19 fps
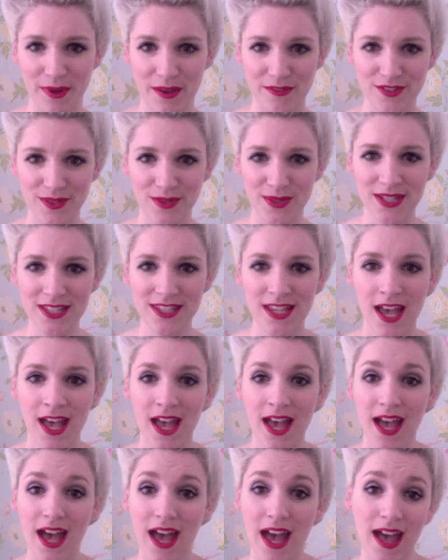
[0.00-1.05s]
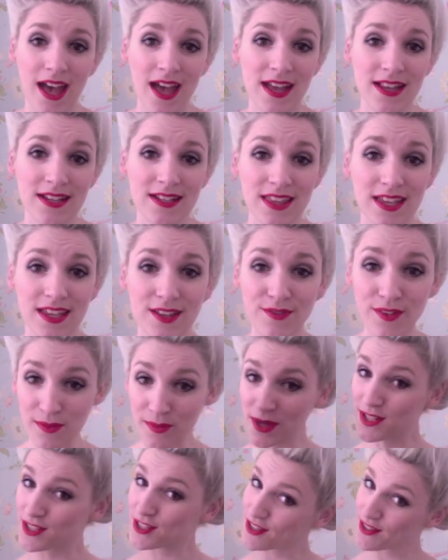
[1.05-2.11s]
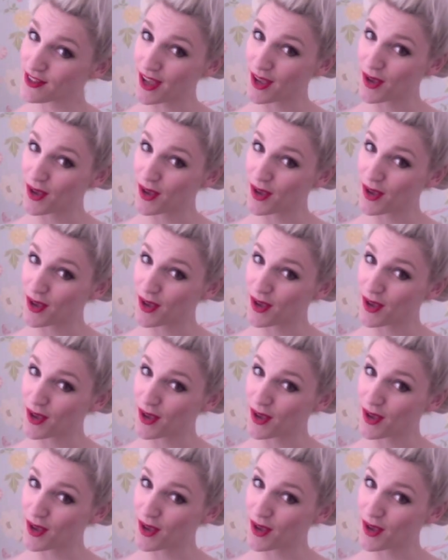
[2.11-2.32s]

afterwards, and thank you very much.